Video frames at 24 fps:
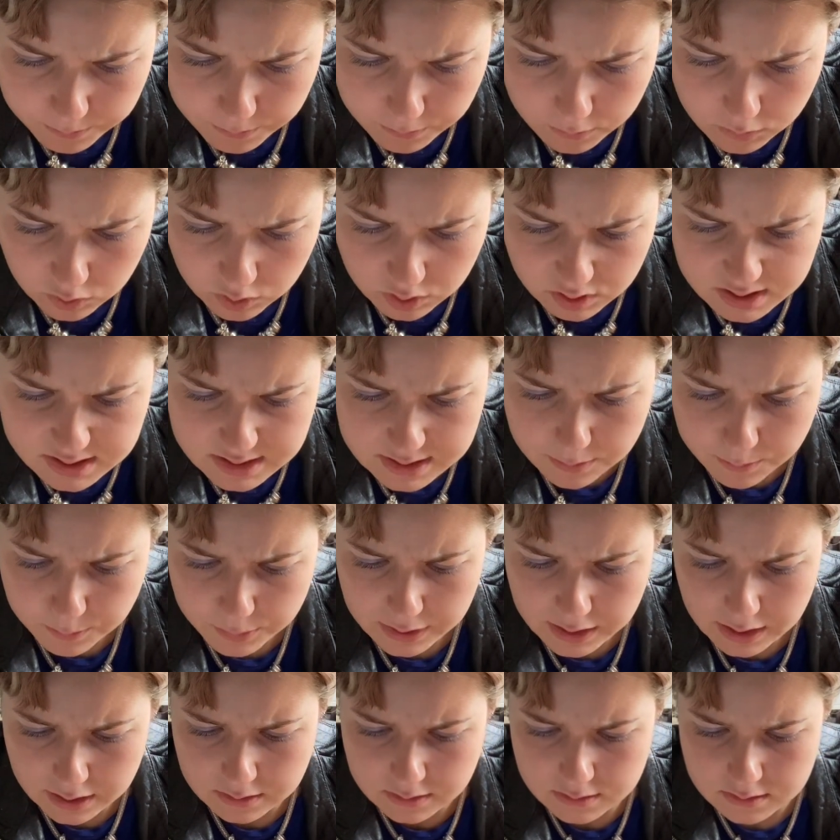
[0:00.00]

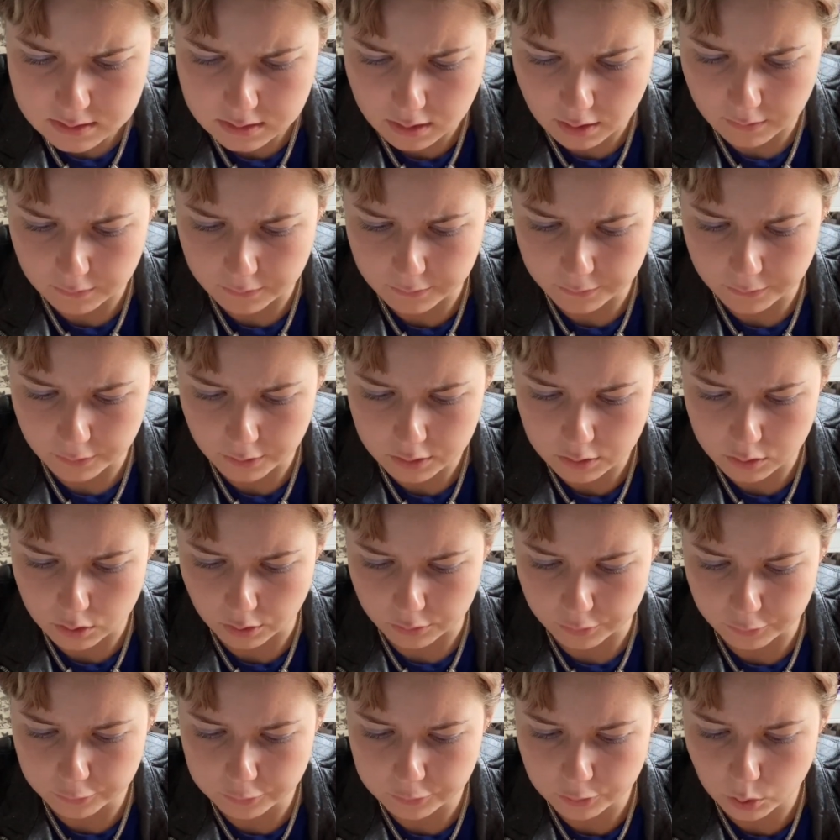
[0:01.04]
recipients of your
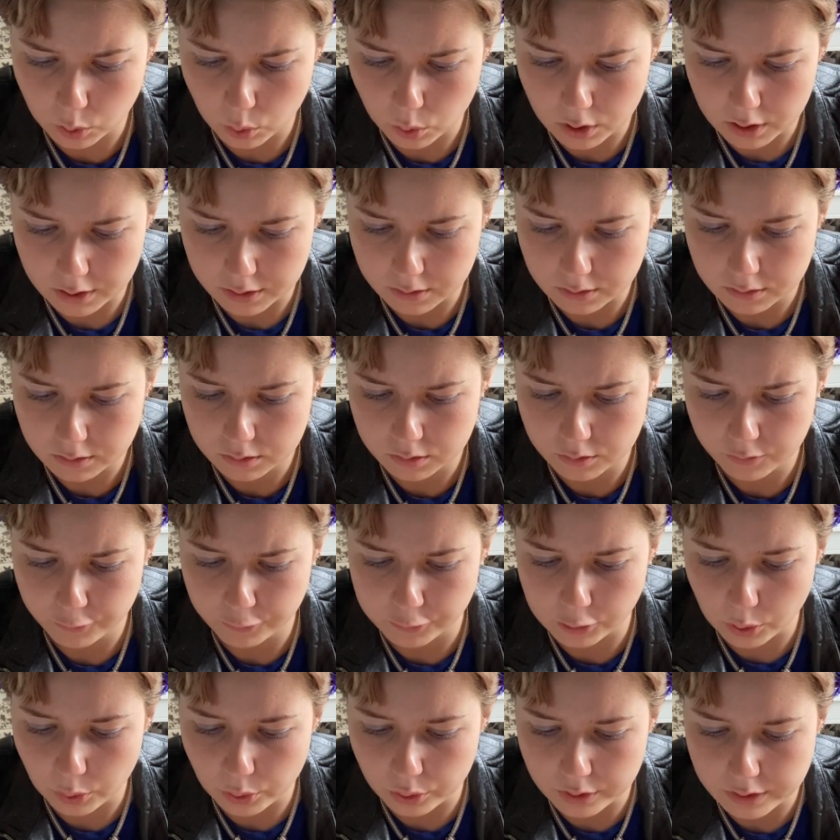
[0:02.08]

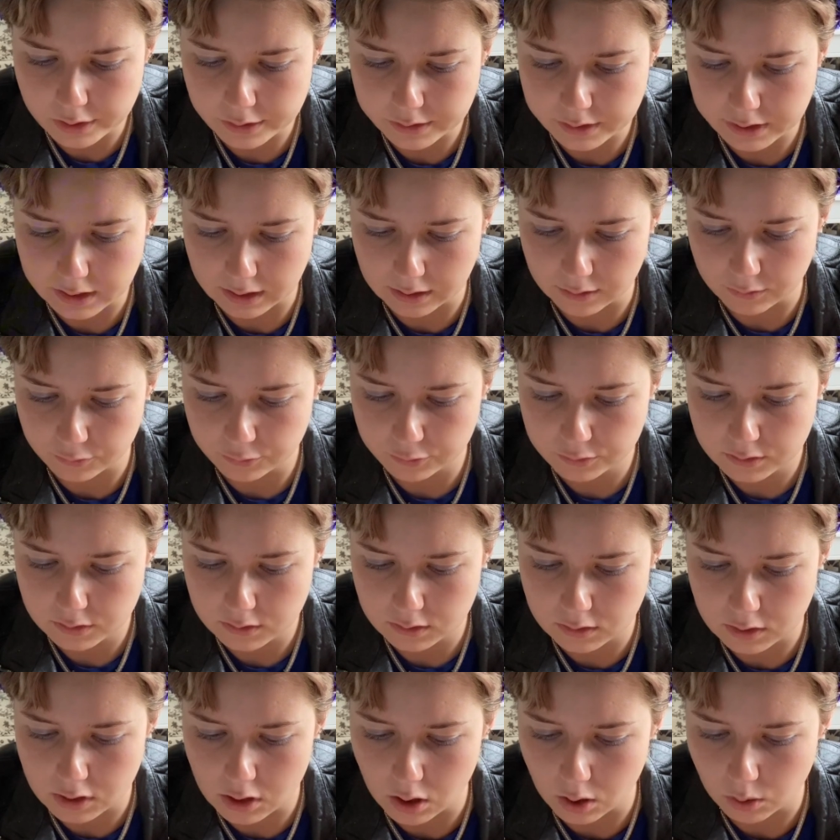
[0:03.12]
floral gift
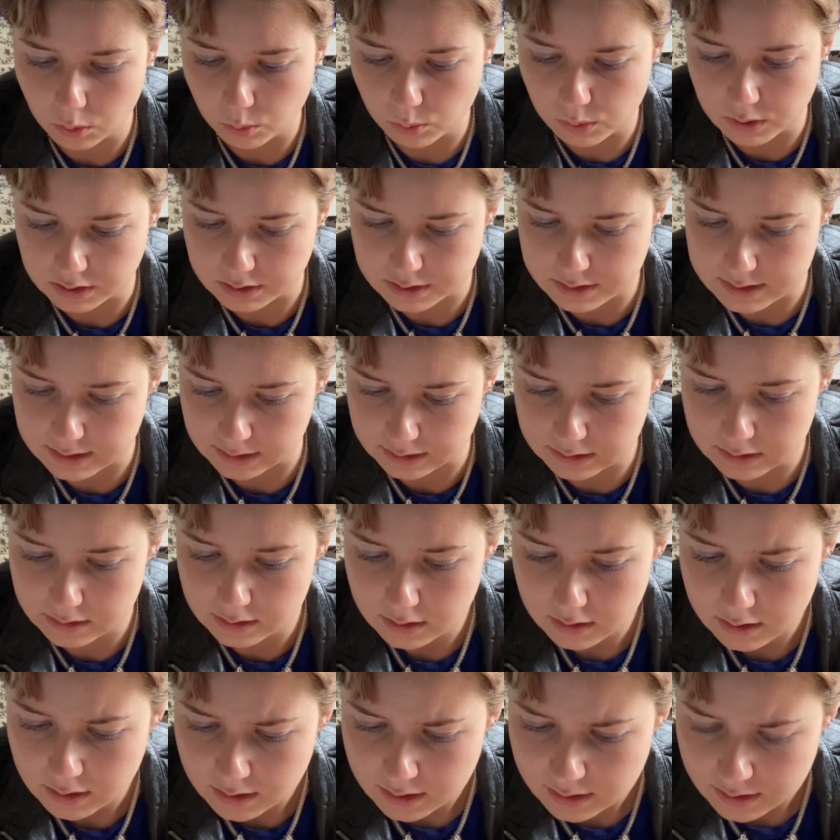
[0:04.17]
know what
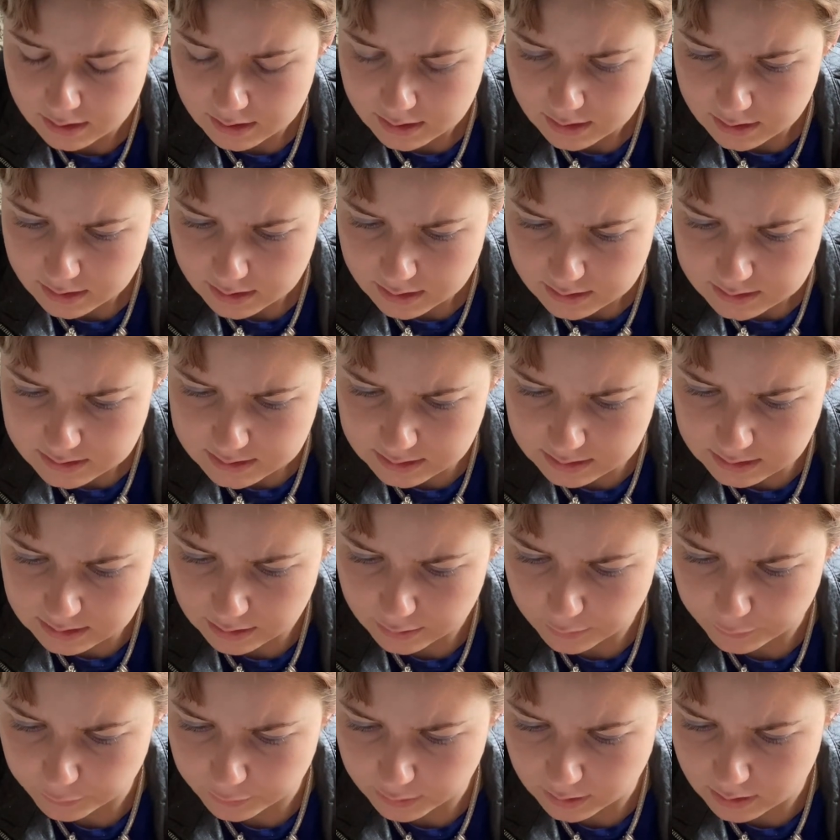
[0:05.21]

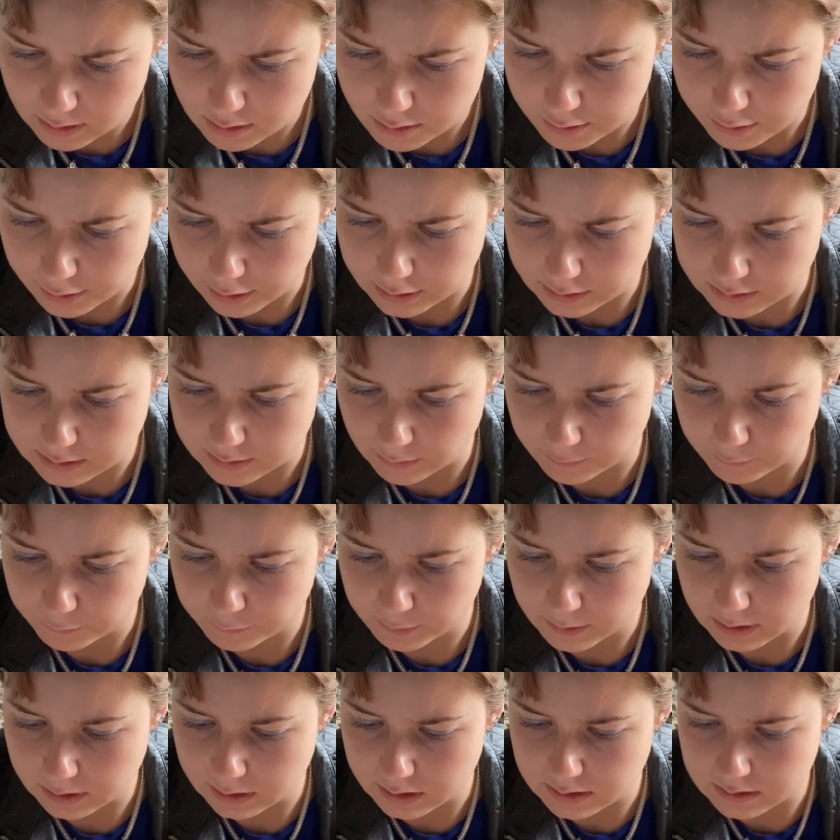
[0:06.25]
significant thoughts and
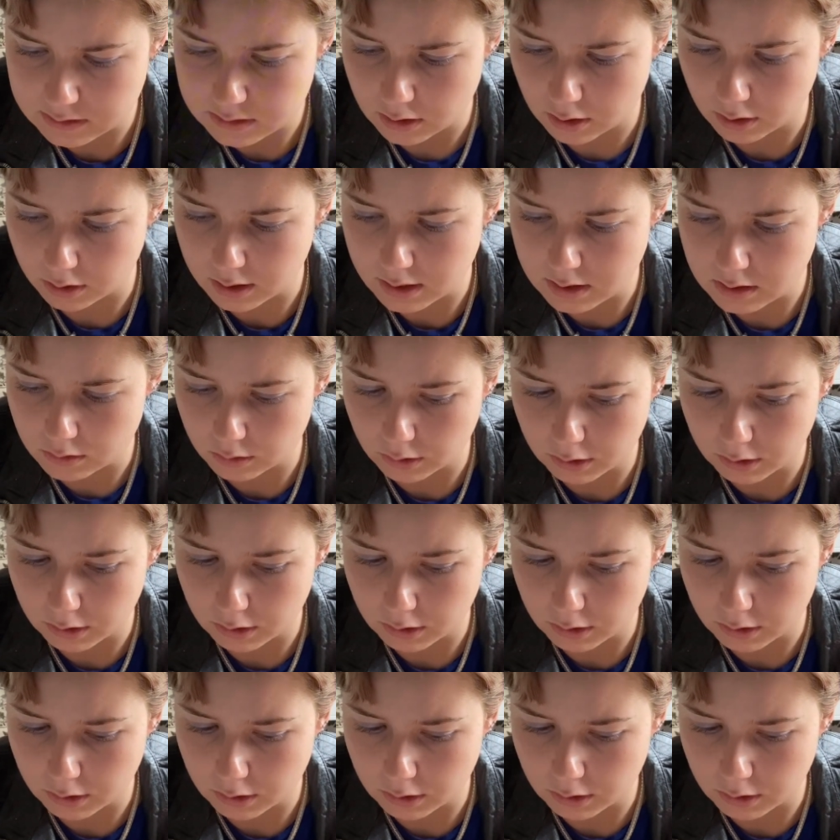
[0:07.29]
feelings are in your